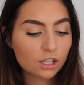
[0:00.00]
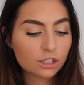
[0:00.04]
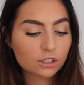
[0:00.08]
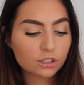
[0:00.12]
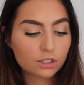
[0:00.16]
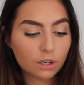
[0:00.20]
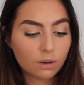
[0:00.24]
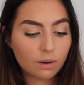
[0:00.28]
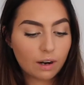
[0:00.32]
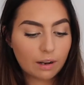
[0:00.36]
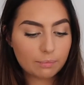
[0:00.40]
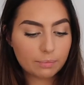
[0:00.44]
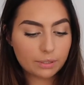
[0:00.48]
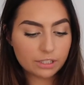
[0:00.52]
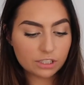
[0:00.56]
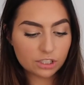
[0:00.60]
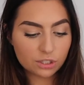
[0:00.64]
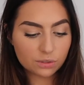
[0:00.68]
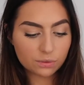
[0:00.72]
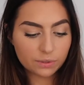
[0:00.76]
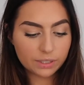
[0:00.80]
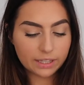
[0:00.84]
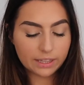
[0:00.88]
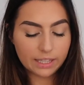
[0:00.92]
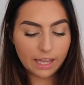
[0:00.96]
So I've been
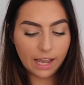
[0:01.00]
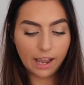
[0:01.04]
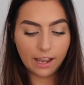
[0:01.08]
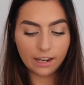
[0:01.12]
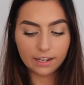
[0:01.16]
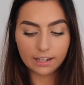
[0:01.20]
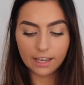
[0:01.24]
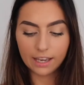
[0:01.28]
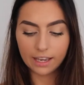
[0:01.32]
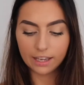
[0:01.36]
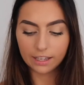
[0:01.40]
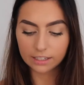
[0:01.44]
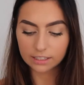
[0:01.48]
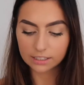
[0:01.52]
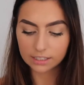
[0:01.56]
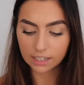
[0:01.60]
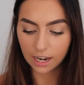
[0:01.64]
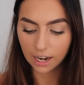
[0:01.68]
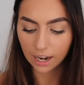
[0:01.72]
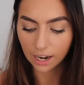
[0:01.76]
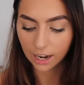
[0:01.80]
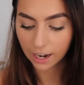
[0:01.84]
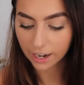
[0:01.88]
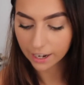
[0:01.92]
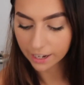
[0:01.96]
doing that and
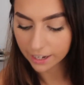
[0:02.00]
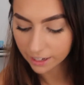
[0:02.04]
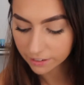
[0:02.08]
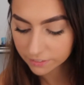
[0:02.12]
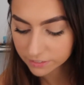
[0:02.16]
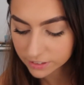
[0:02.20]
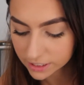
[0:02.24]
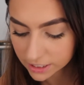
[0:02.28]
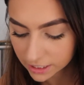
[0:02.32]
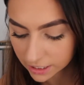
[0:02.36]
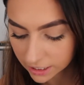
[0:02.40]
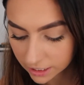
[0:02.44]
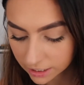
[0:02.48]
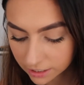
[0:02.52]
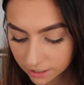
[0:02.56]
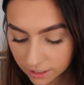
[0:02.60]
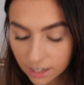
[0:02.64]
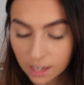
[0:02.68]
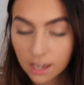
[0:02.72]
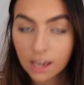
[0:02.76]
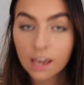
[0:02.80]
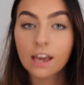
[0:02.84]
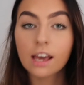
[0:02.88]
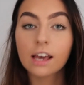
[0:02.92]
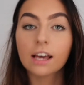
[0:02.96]
I have seen
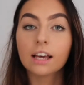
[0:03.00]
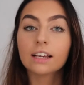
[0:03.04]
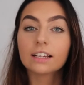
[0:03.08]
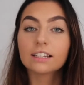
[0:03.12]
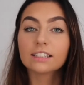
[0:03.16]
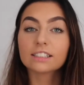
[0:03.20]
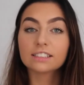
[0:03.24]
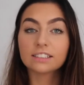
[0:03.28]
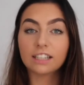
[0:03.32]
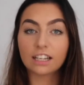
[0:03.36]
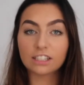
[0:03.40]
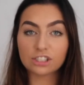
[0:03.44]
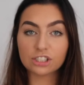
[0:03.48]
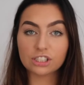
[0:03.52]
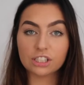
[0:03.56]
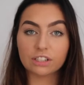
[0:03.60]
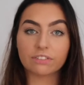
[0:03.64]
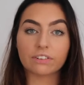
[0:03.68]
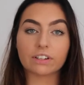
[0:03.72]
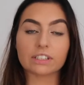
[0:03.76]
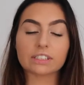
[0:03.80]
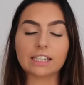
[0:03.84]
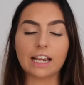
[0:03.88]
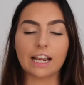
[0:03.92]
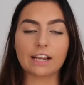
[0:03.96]
such a
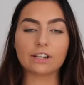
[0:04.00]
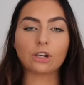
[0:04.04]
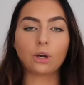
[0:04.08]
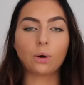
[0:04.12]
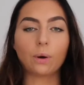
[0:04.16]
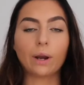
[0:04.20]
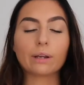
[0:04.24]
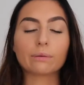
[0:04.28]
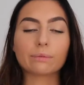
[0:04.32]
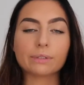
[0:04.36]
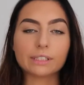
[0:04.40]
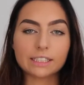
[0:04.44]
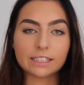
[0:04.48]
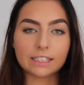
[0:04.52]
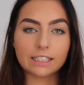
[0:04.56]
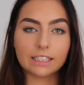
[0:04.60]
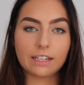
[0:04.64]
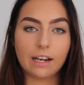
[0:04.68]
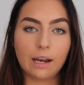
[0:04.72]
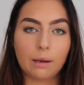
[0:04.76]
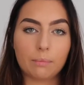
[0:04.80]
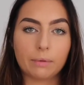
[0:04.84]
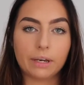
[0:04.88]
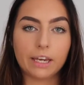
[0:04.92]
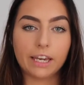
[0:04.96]
difference. I know I recently
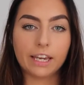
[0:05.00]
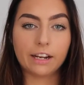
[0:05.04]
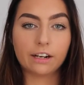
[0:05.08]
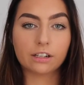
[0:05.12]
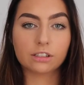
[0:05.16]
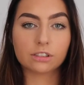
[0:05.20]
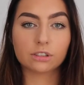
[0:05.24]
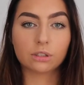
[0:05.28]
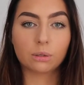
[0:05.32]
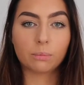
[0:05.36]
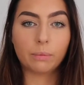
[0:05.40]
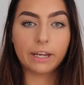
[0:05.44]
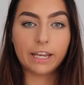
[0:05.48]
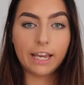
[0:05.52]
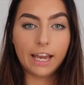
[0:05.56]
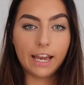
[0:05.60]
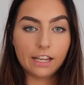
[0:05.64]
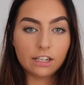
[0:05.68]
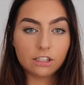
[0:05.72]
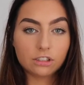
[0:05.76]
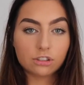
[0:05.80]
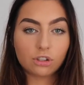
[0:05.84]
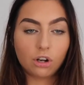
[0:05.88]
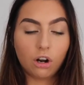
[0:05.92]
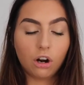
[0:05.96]
cut my hair, so my
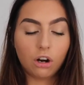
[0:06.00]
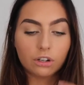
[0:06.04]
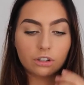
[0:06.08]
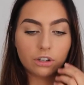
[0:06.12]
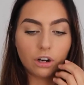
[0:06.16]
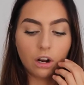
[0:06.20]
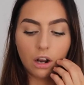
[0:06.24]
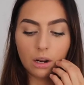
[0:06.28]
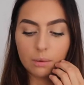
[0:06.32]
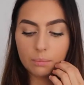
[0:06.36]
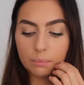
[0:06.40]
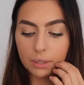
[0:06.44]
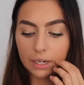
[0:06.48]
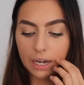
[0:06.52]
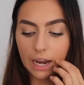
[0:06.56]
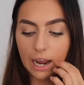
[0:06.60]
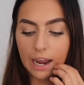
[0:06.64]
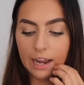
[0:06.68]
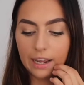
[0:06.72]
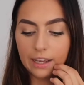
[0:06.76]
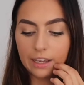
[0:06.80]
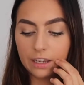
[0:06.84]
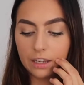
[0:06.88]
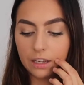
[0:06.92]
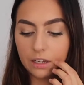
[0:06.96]
ends are gone, but
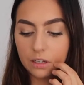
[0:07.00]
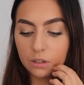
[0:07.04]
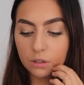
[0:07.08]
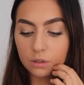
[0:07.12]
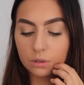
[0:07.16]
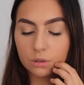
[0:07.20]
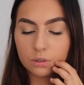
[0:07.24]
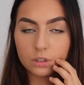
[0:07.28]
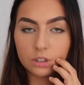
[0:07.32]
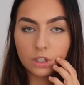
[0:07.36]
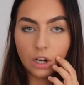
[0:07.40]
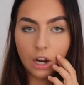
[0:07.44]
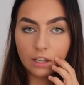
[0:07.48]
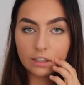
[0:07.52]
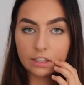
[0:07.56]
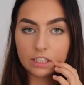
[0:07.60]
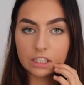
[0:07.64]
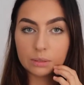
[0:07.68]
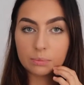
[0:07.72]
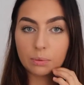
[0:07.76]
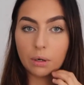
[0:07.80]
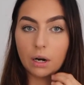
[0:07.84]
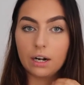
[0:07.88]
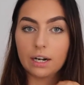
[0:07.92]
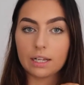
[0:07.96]
I got
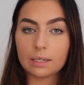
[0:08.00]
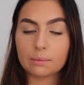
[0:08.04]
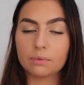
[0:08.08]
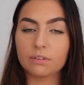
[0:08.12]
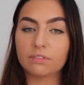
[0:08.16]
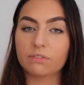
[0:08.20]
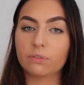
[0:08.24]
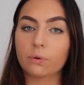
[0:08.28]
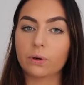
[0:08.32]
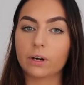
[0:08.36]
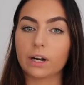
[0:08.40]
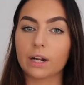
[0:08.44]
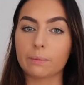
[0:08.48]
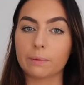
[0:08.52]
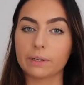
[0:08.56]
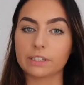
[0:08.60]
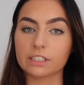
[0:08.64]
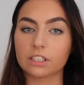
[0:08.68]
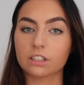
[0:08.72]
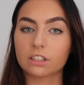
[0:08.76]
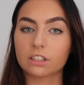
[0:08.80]
this product before I went